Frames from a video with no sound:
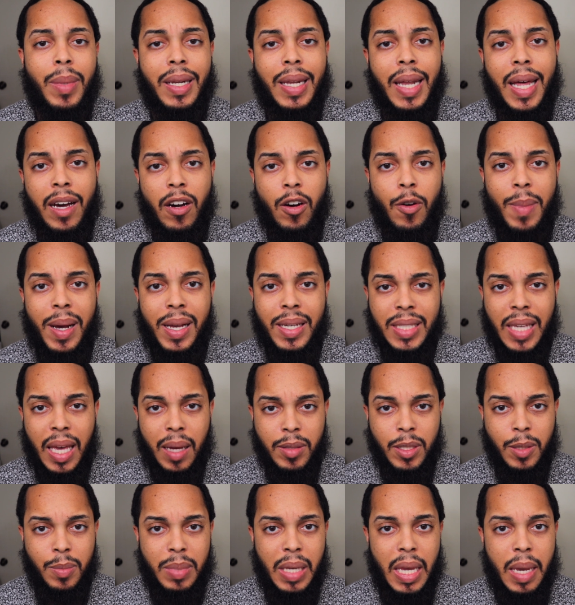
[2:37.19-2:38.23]
allowing my
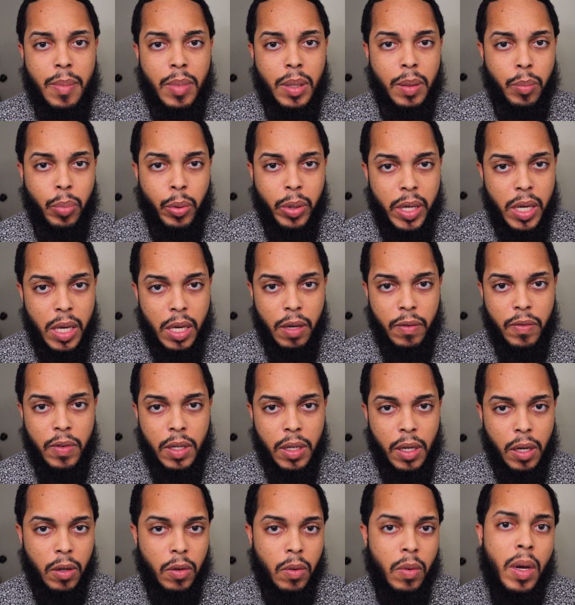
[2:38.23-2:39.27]
scalp to be able to breathe,
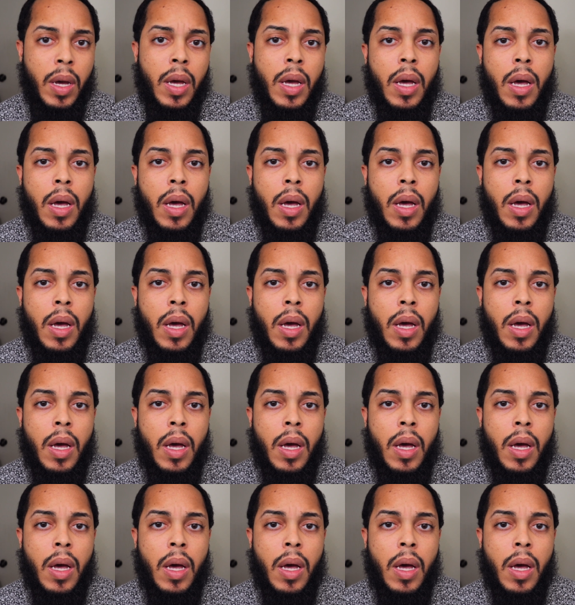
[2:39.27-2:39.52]
you know?